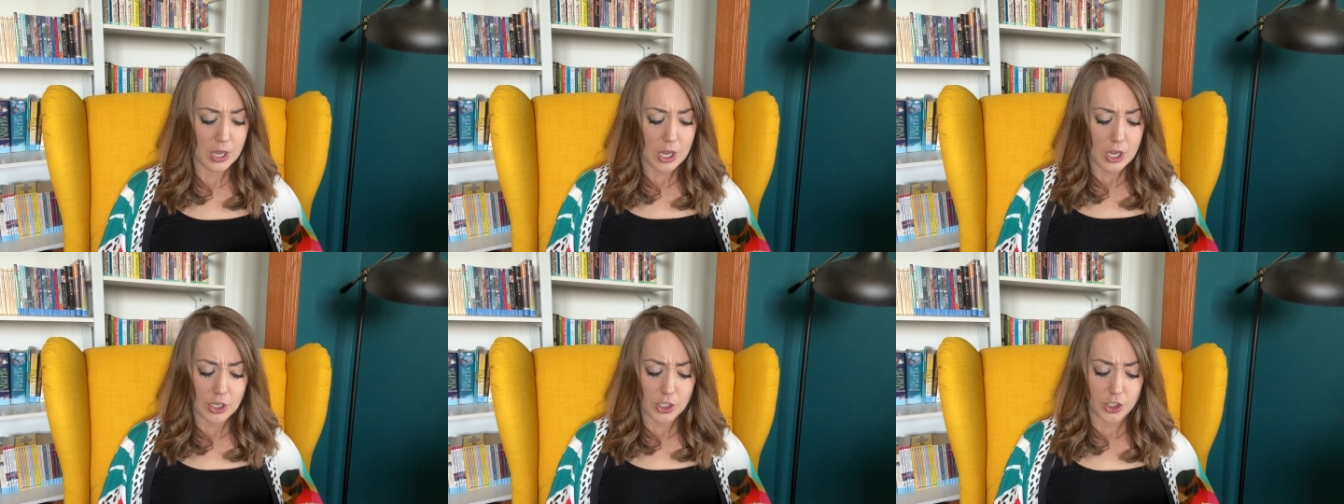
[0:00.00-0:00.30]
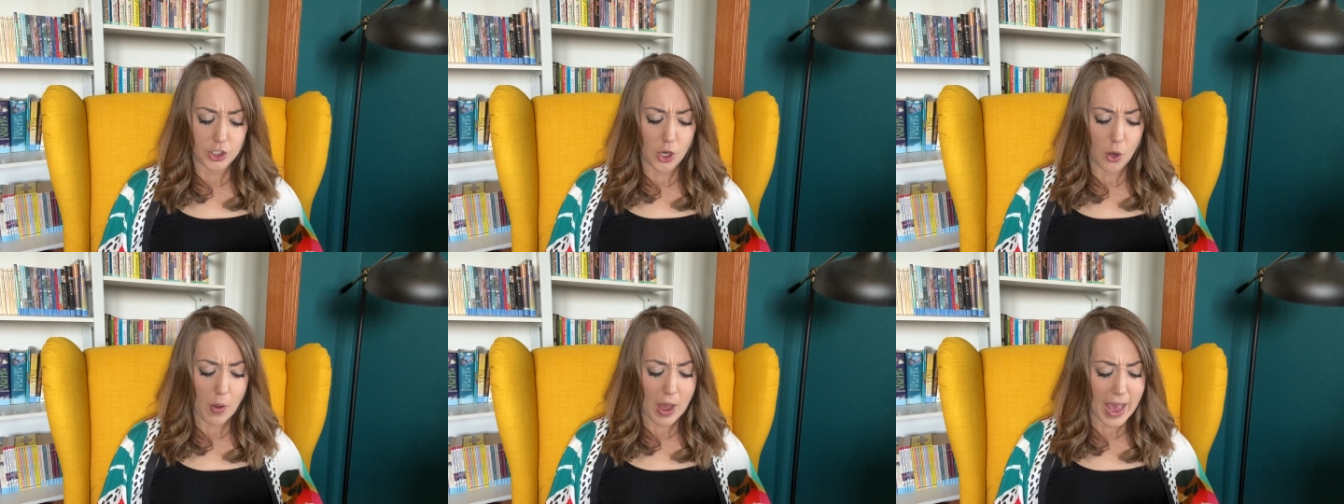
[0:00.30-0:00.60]

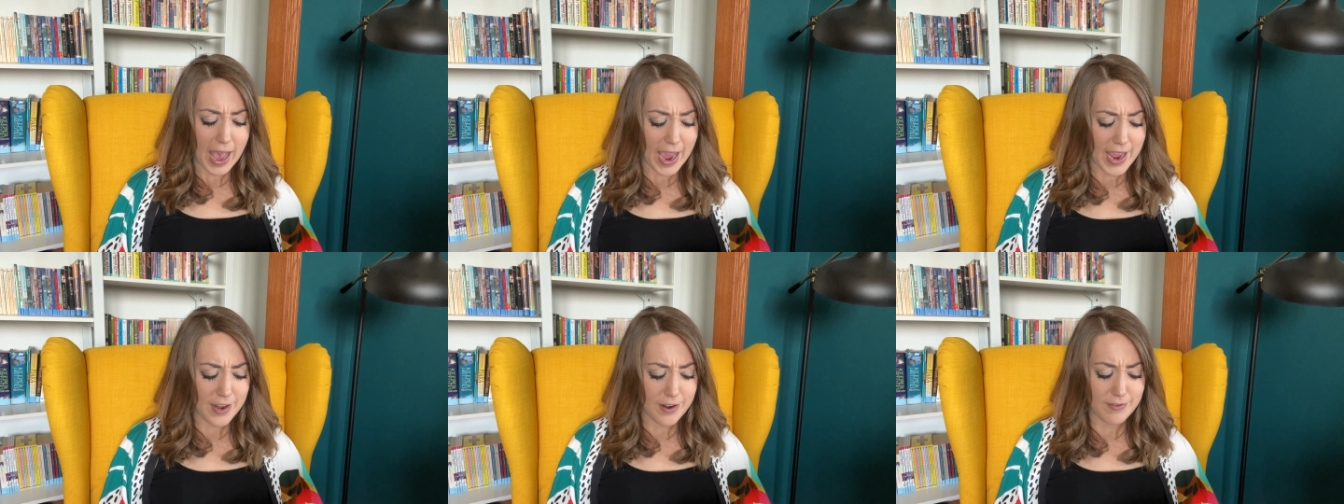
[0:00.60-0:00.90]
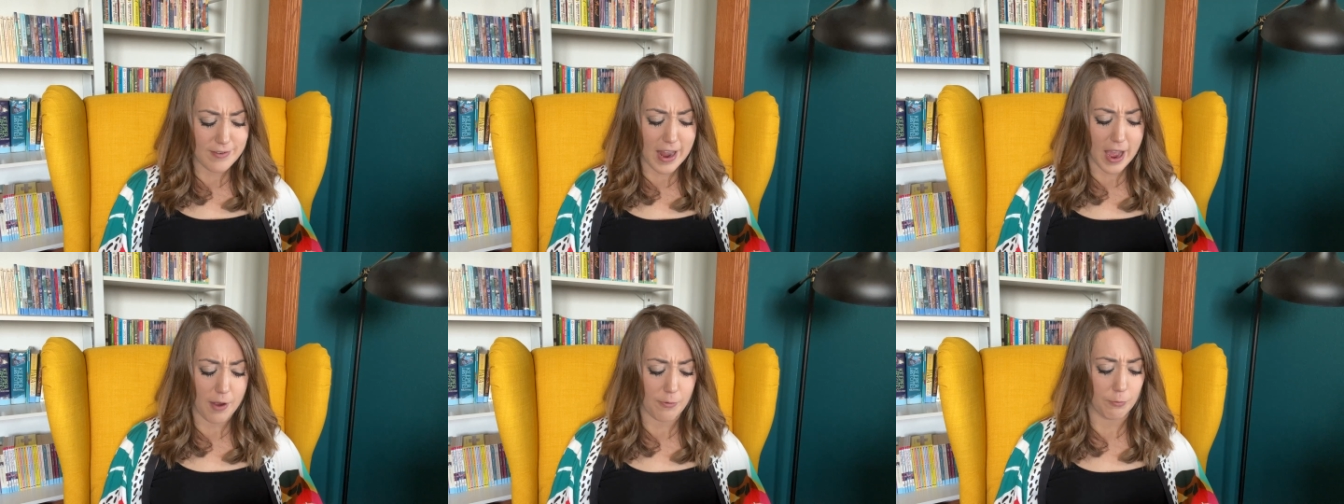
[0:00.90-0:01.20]
So I
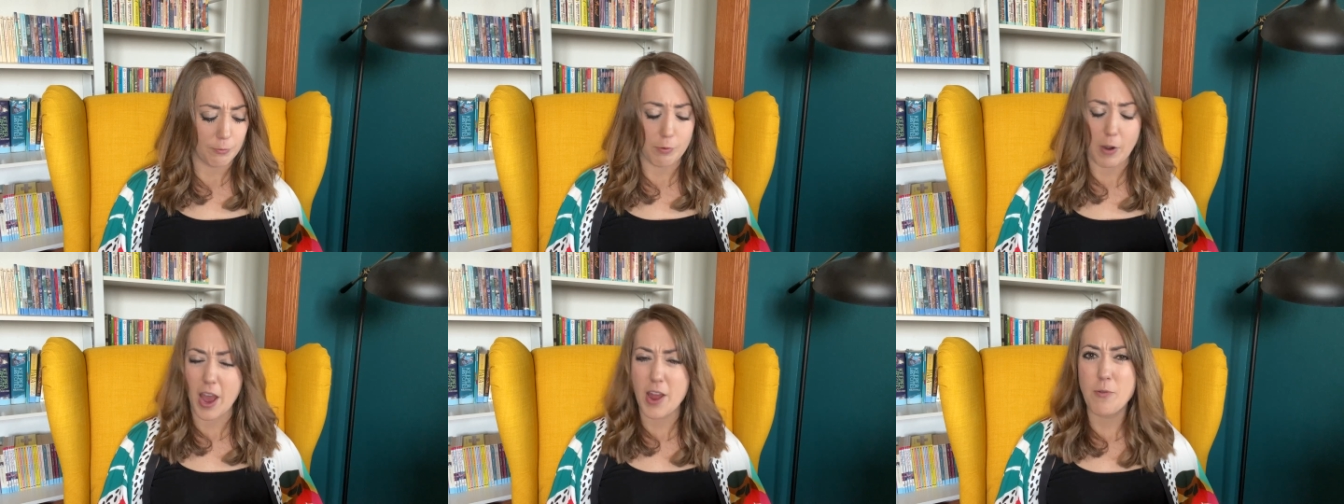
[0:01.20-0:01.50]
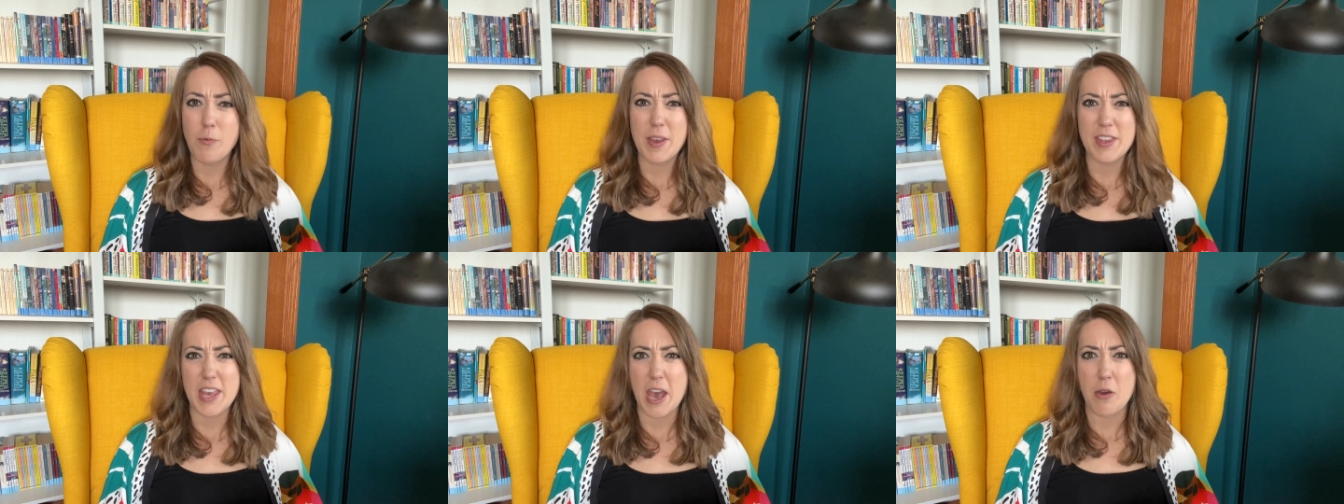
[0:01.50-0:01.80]
do not
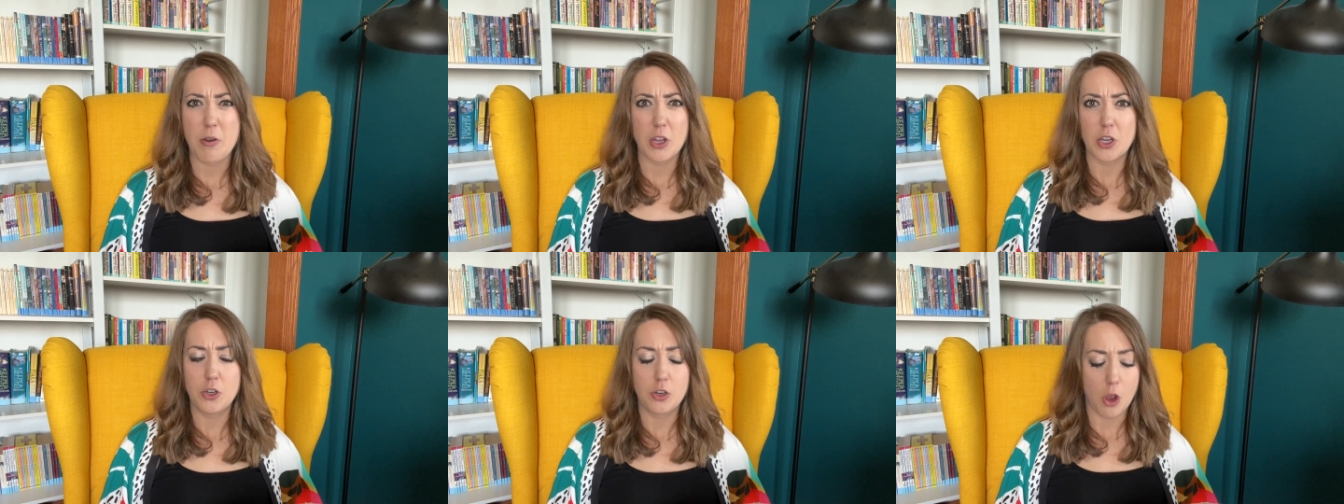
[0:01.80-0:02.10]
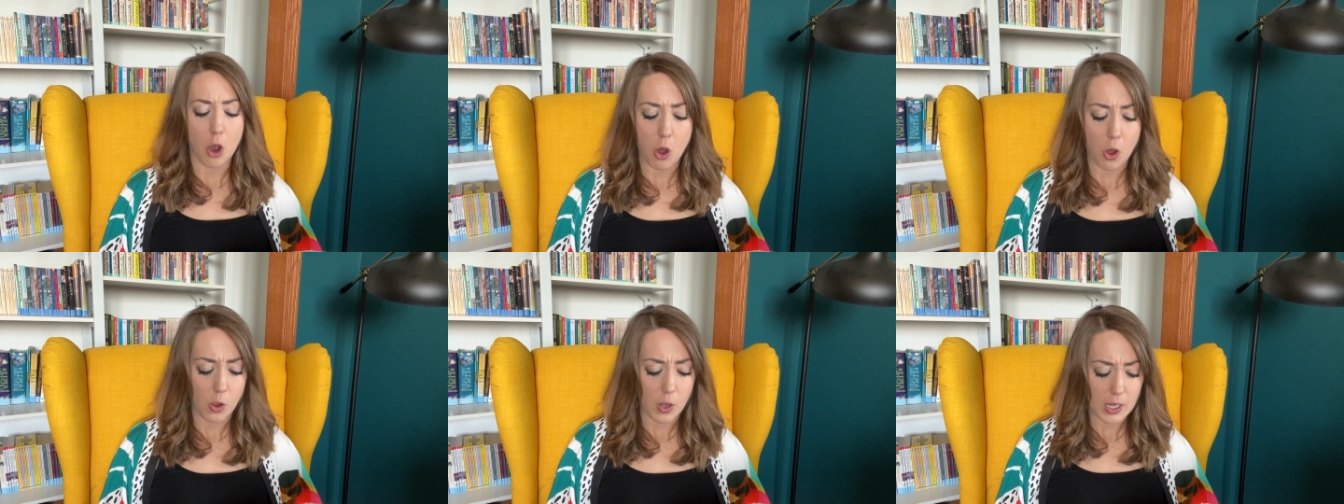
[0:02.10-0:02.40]
run without a
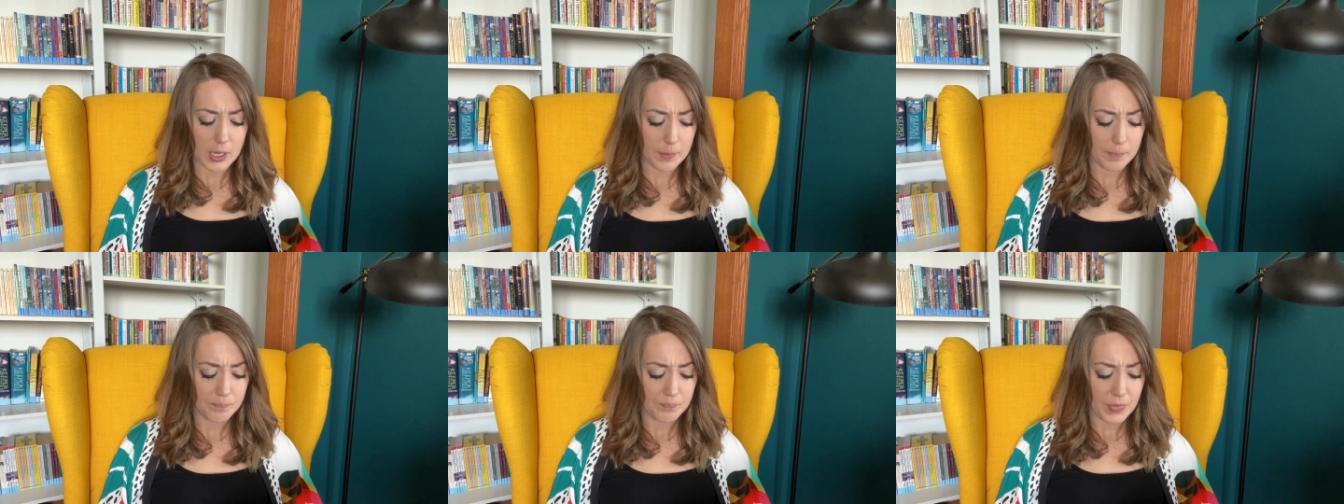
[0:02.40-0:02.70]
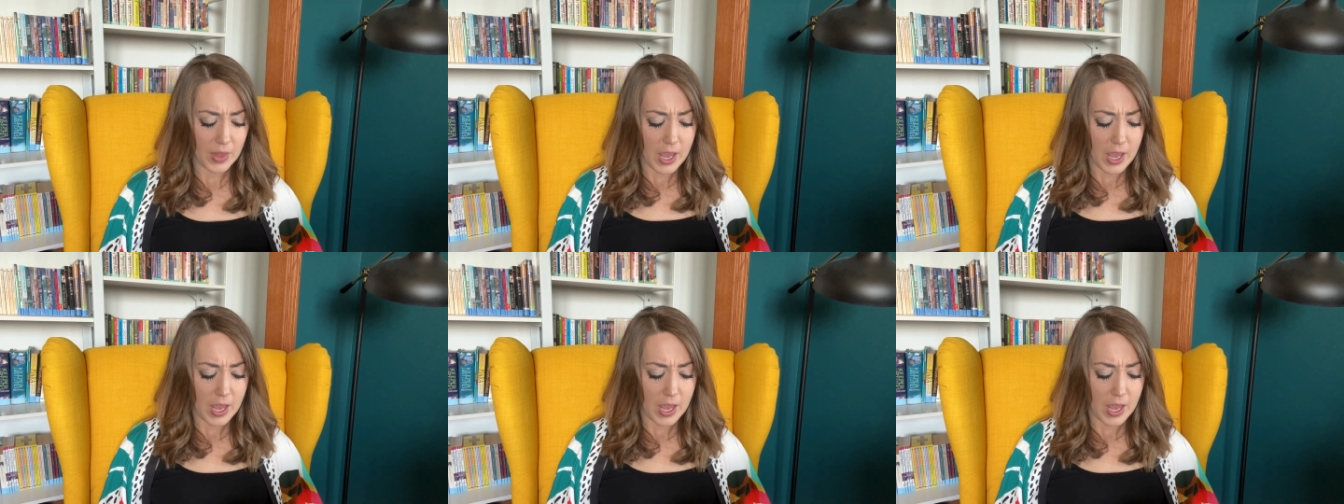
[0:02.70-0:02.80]
goal.